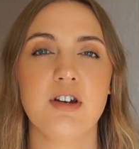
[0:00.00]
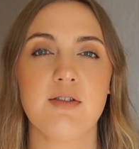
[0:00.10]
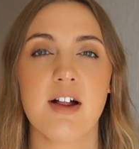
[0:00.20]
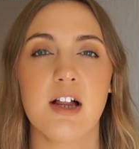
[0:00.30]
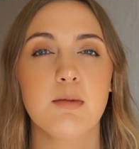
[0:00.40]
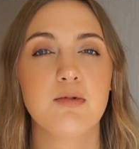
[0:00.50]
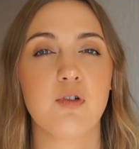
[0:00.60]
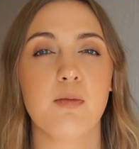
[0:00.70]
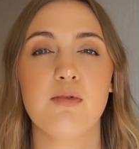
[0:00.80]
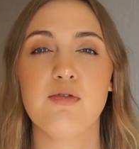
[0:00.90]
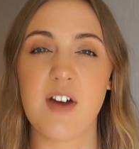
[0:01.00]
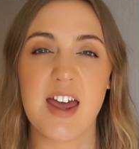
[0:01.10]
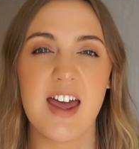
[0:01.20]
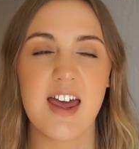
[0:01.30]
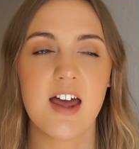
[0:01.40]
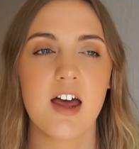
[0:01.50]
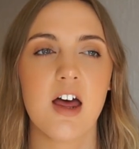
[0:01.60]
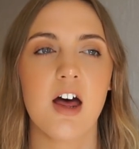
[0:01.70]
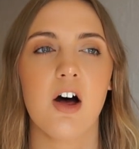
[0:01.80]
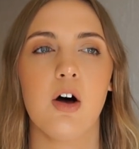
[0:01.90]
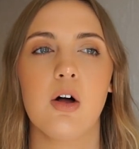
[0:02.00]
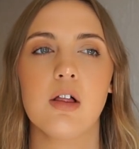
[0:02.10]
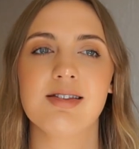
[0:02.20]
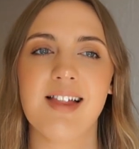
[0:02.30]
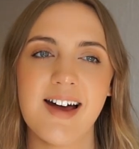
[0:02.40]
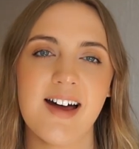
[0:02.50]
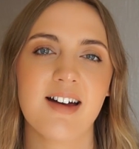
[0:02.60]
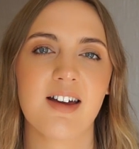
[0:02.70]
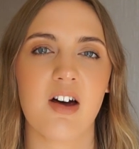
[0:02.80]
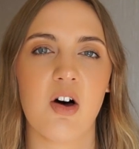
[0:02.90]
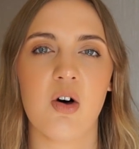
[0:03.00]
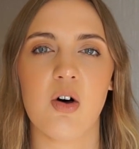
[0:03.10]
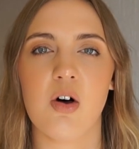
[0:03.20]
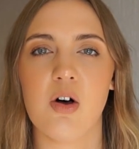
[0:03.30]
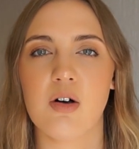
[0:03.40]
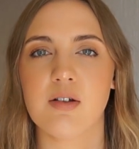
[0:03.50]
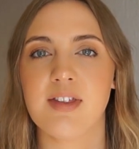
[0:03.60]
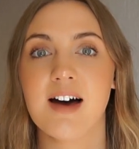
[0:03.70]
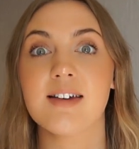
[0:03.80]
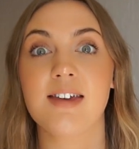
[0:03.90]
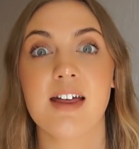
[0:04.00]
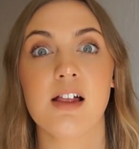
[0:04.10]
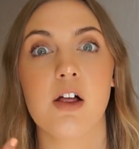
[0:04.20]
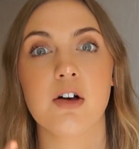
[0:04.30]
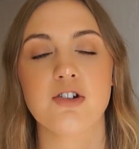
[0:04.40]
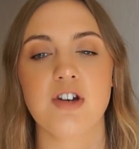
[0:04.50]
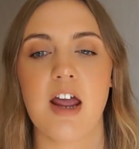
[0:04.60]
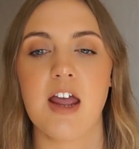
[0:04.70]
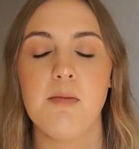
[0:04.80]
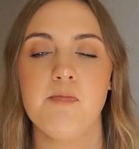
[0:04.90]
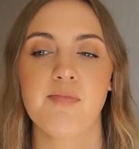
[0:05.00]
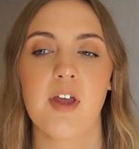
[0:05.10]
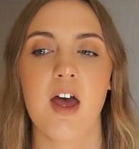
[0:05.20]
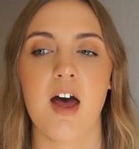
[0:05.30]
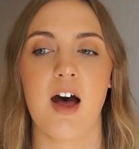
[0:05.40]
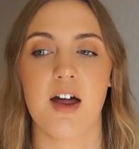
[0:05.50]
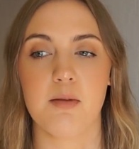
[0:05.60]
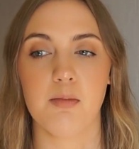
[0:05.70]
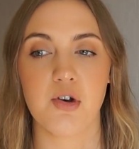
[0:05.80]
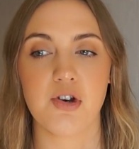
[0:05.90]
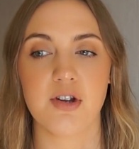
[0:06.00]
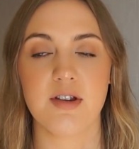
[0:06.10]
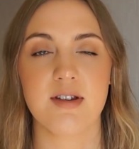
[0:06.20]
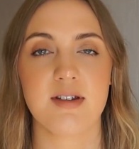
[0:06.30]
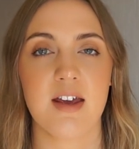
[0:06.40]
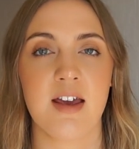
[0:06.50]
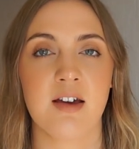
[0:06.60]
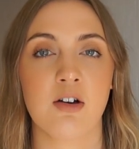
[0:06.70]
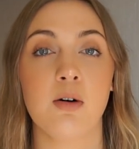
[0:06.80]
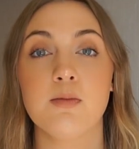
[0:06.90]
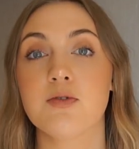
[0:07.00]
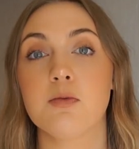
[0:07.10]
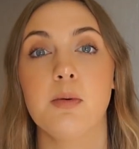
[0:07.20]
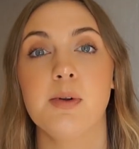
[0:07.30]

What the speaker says: developed from fear or lack or that guilt or shame, and abundance, it comes from a